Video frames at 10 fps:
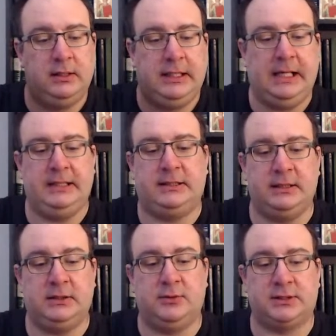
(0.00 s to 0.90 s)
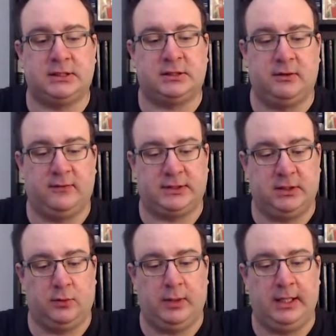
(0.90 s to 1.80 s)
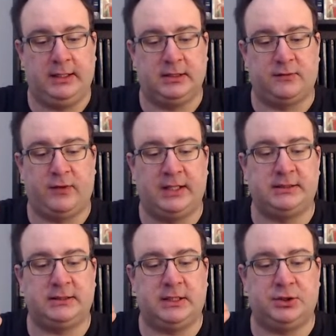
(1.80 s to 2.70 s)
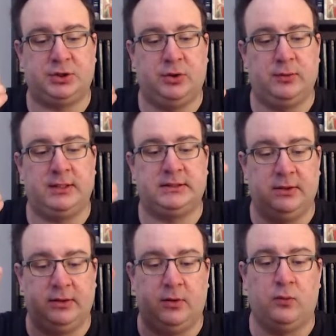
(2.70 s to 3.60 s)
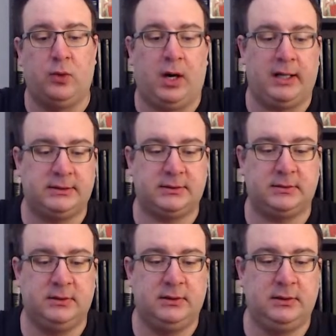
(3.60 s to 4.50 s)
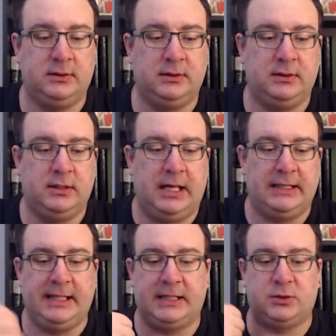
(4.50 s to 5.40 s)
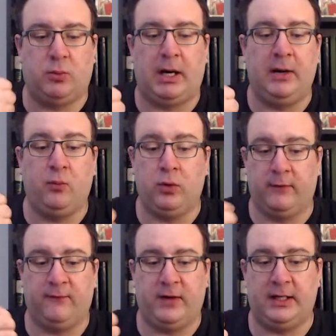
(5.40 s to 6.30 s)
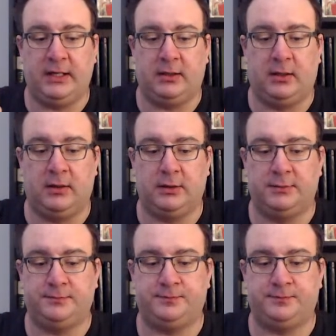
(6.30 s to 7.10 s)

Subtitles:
he did do us a service in a way, because Francis has shown us the rot, and that's why we're fighting hard.